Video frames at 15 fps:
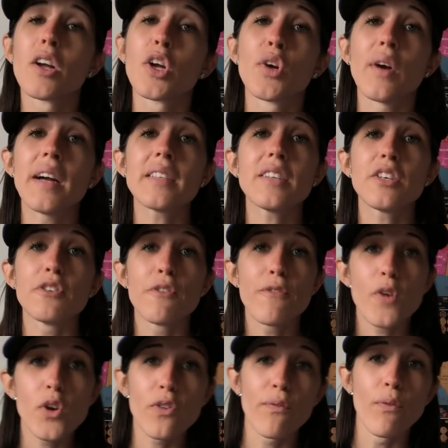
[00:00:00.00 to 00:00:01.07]
congrats on your
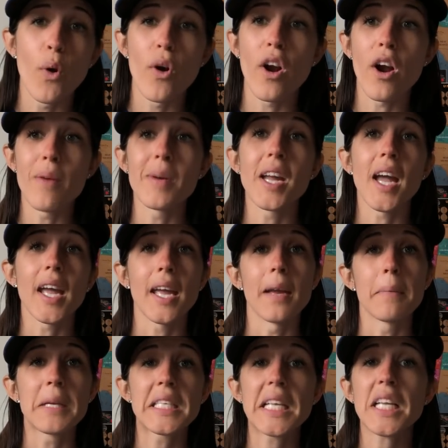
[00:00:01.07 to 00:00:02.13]
first 4 RBI
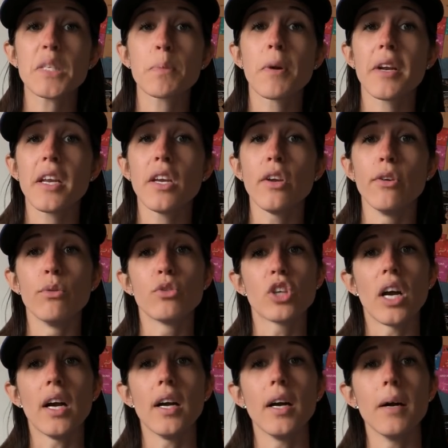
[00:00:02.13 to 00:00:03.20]
game, because that's pretty huge.
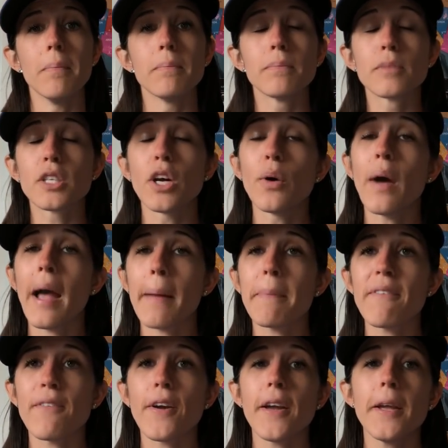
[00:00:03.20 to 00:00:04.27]
So
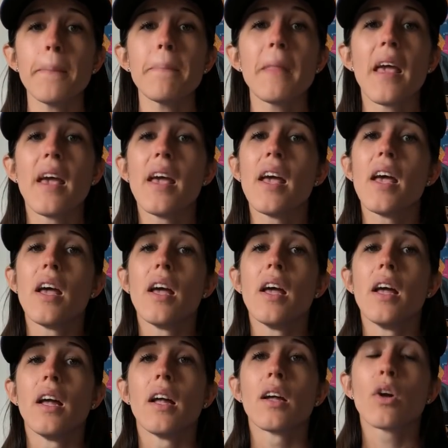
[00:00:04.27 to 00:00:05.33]
happy for him.
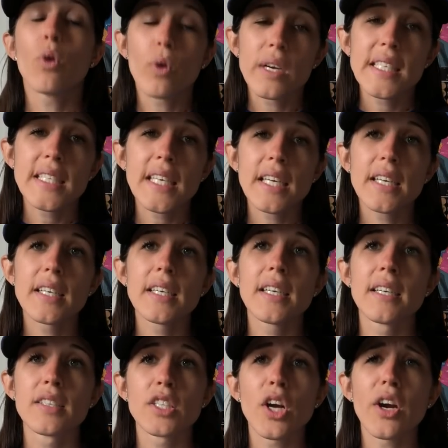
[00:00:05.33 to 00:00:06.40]
Corey Seager,
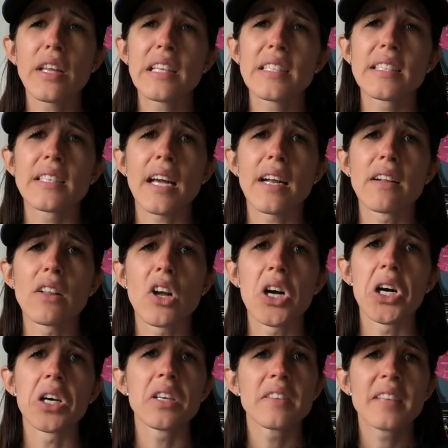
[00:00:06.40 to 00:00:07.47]
sorry this is kind of
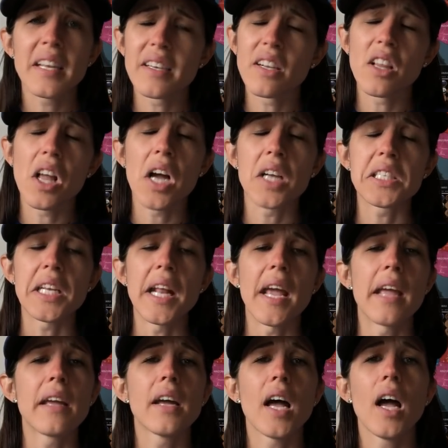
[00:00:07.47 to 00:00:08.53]
long, they did a lot
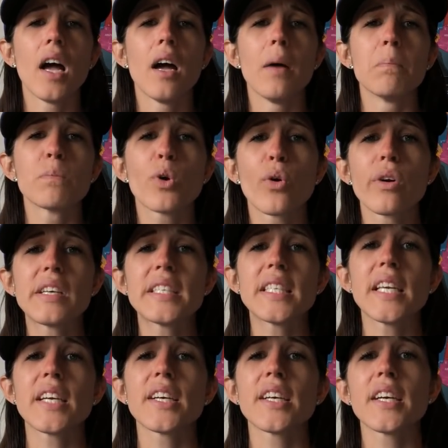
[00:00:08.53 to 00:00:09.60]
today. Corey
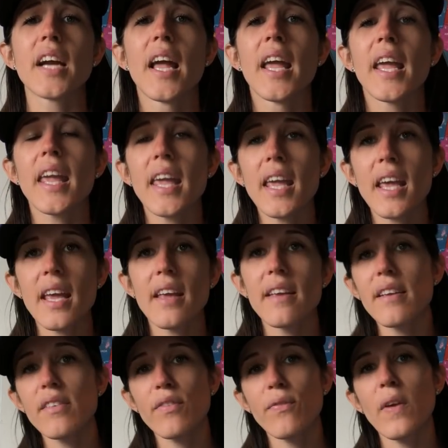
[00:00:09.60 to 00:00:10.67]
Seager, he hit
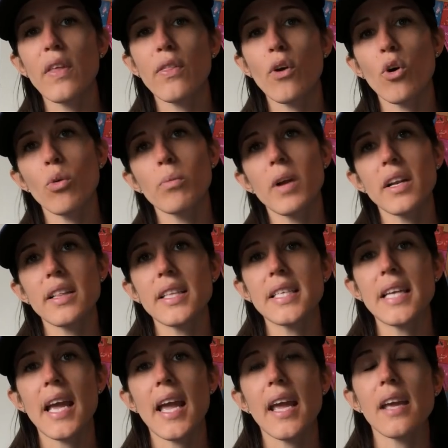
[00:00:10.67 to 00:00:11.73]
his 5th home run of the
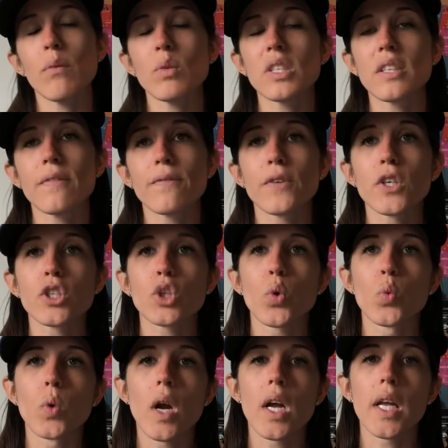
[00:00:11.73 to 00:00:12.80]
day. It was the first
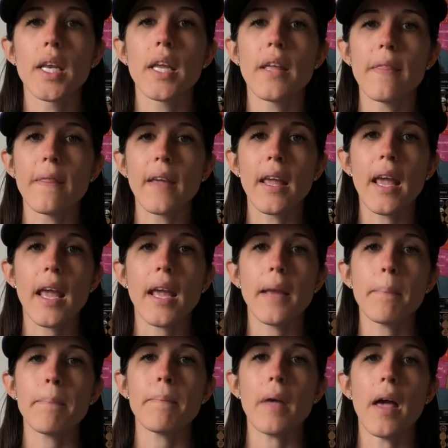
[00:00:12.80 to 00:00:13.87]
run in the
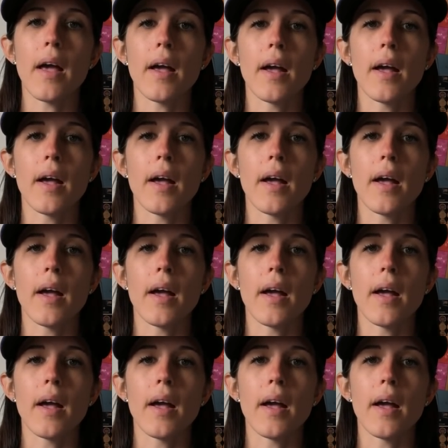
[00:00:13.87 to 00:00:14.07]
game.